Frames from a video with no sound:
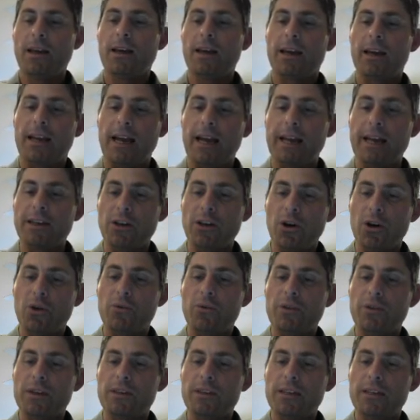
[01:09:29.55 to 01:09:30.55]
and I know
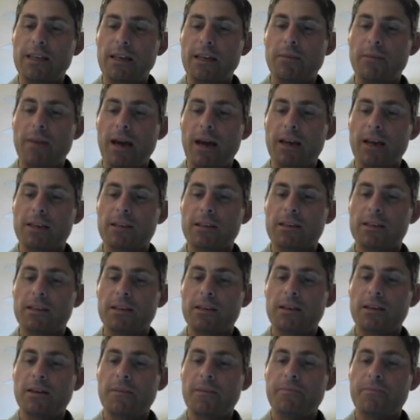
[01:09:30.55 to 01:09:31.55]
that
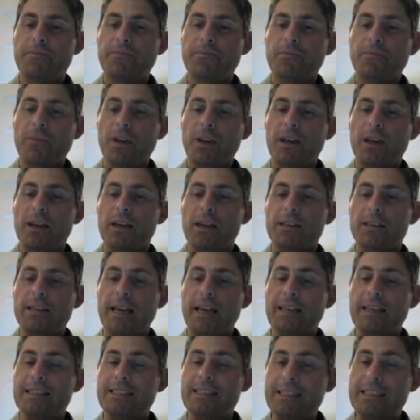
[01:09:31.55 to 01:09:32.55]
TMS is
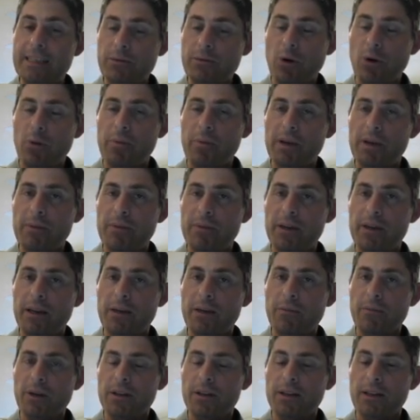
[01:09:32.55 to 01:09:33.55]
at 0
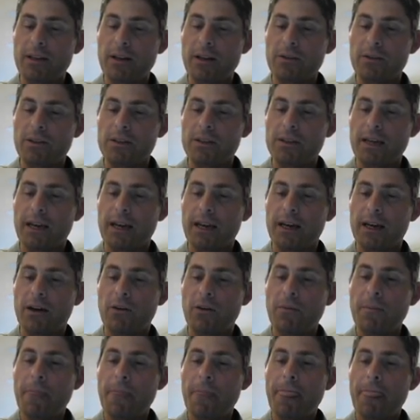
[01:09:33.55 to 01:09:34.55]
ppm on the delta
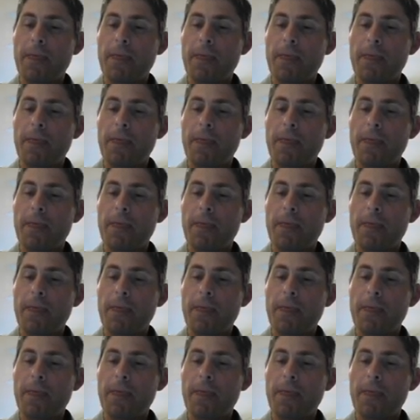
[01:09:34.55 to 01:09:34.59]
scale,